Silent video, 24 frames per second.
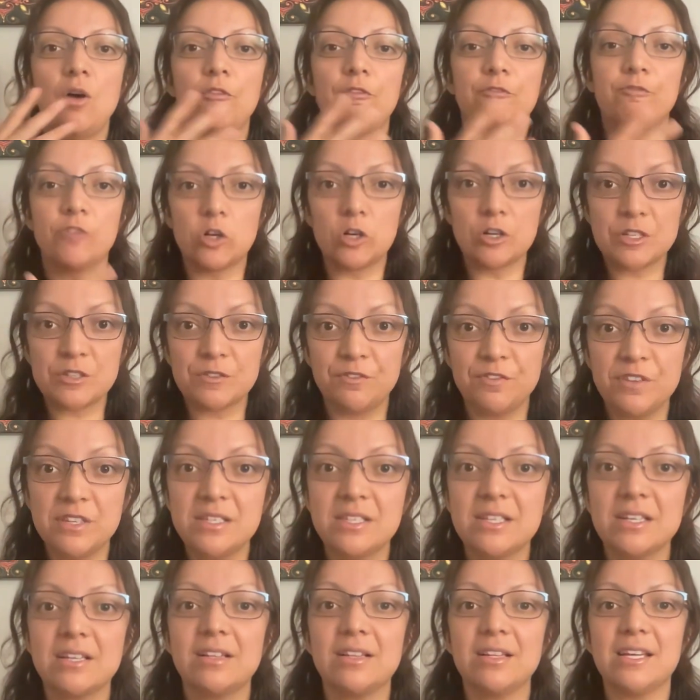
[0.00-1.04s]
First,
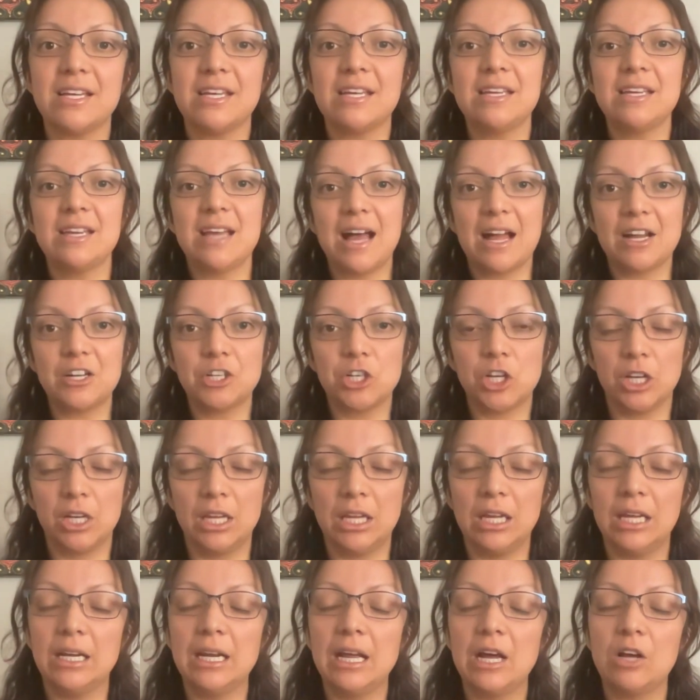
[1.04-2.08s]
physically, checking
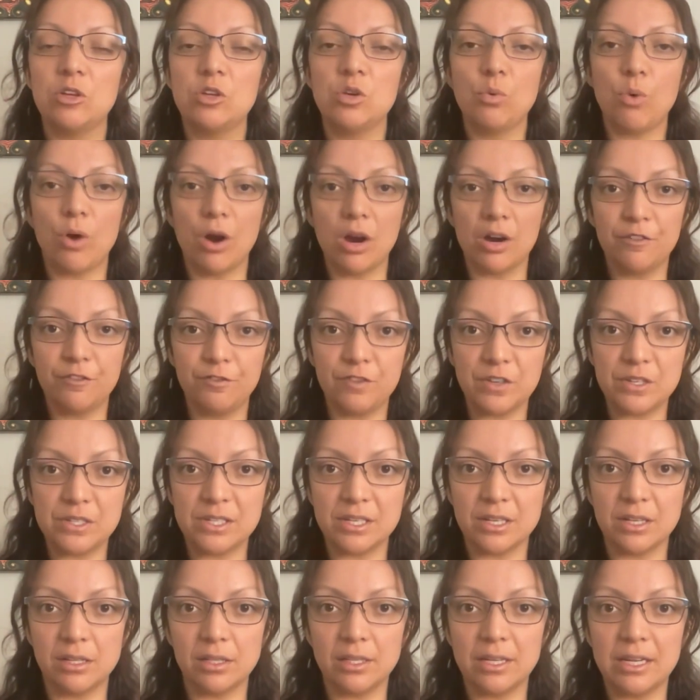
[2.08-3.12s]
in how you are
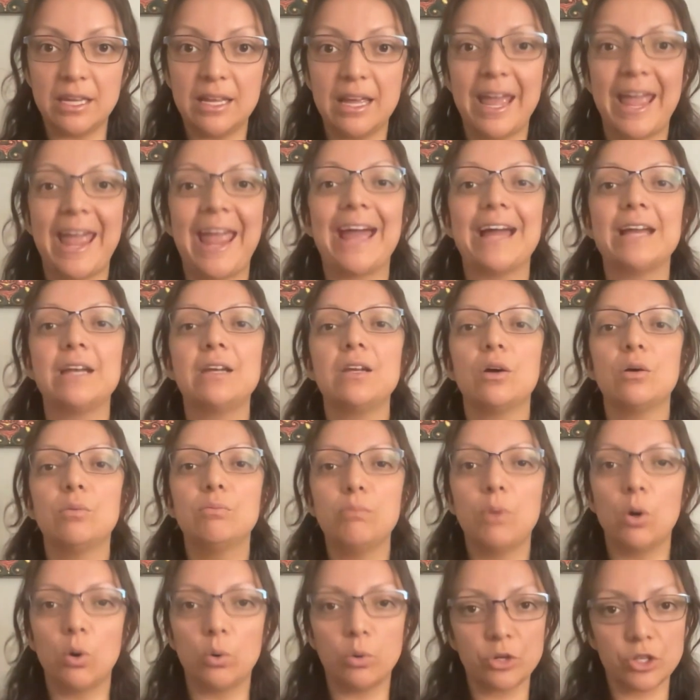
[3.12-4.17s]
physically and
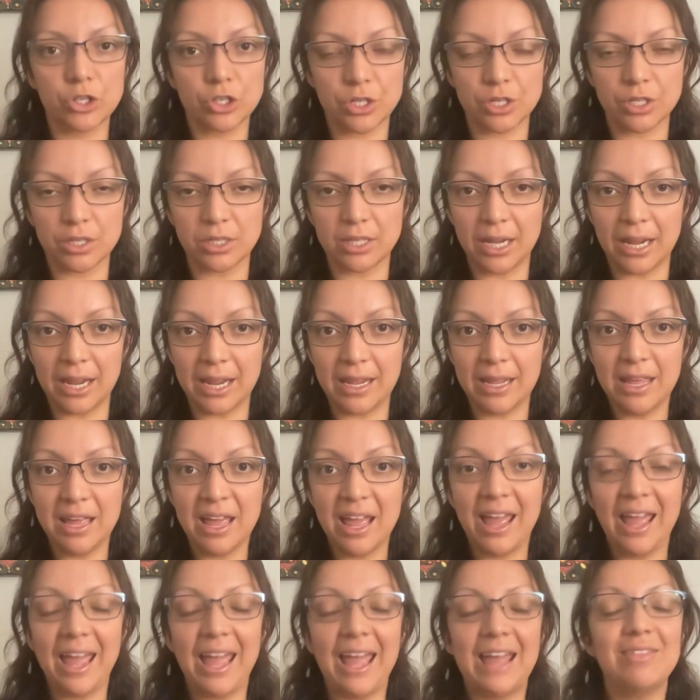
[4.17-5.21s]
emotionally,
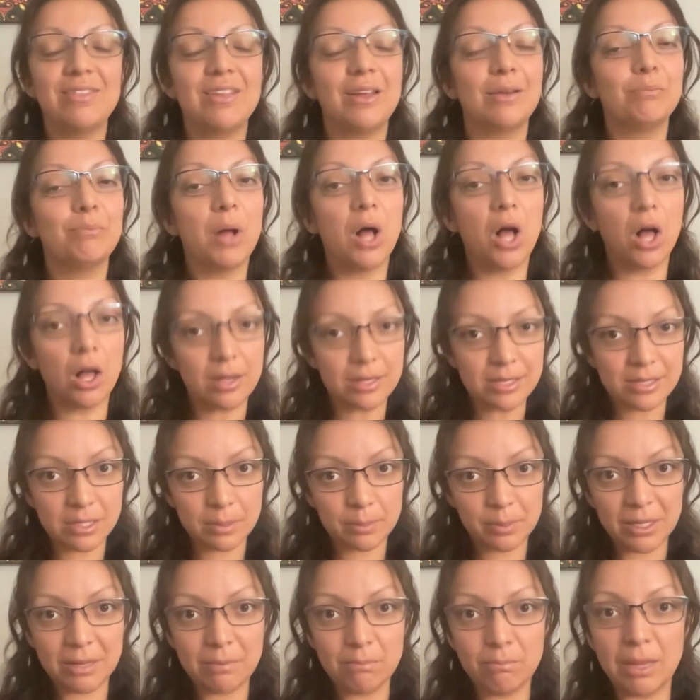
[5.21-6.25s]
and then
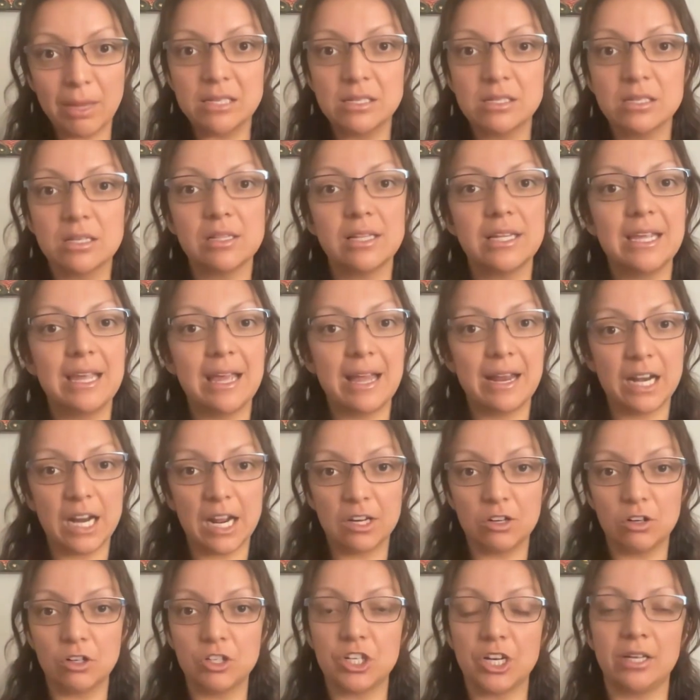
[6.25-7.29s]
possibly mentally and
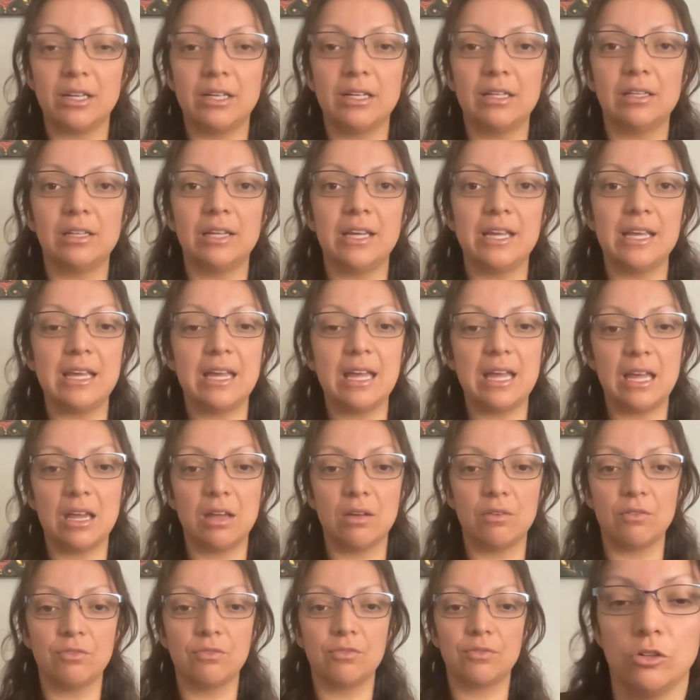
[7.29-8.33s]
energetically
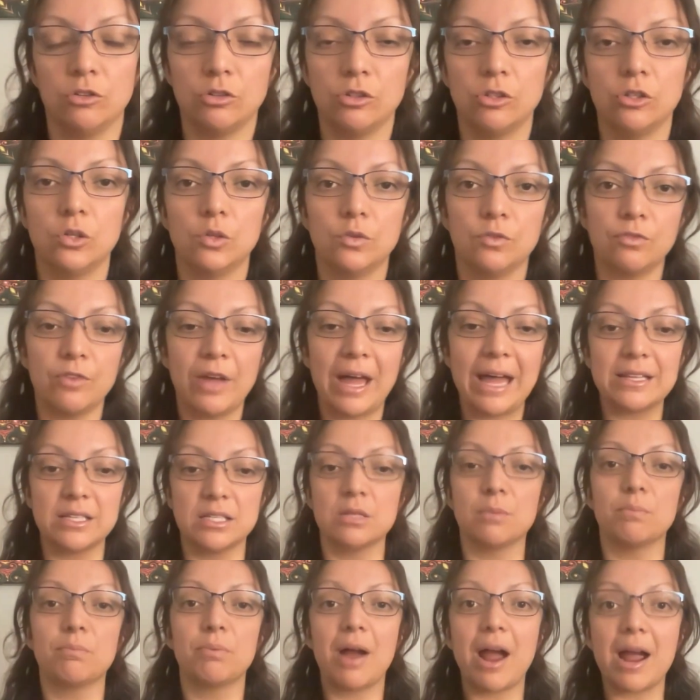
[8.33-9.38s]
if you've had
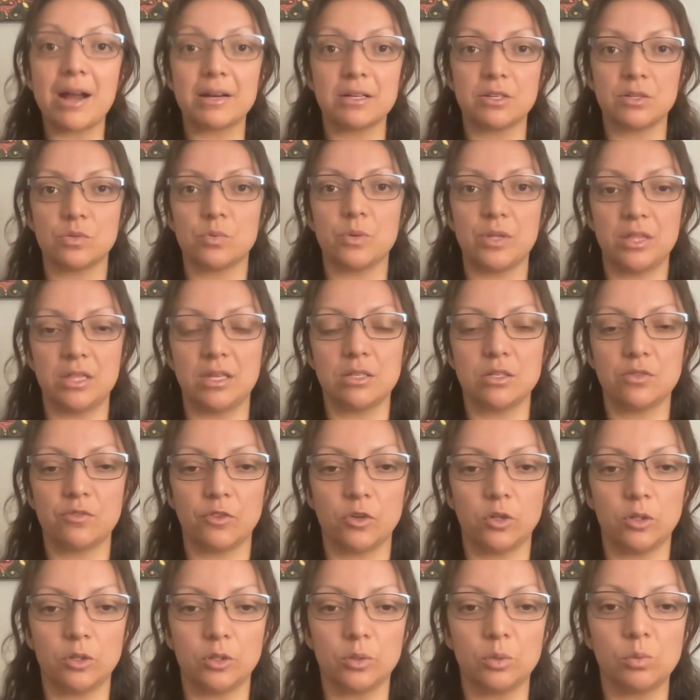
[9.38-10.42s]
some practice with this
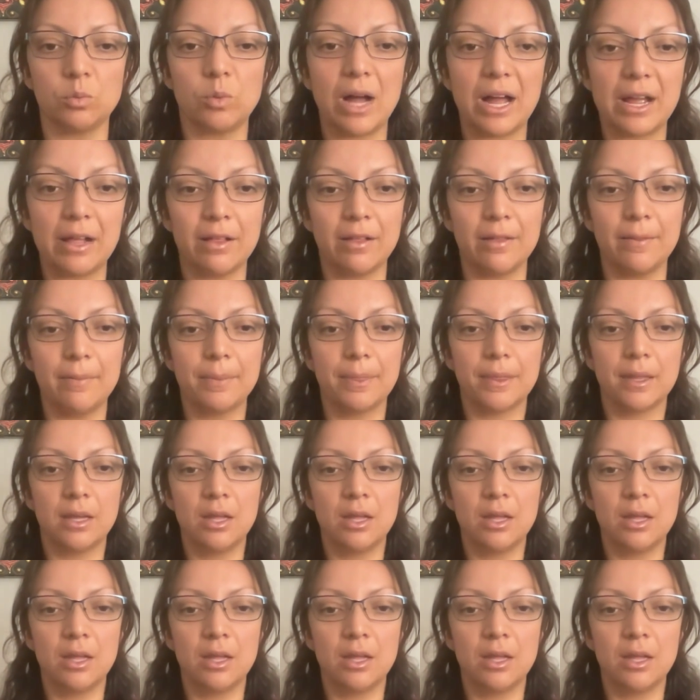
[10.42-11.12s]
for a little while.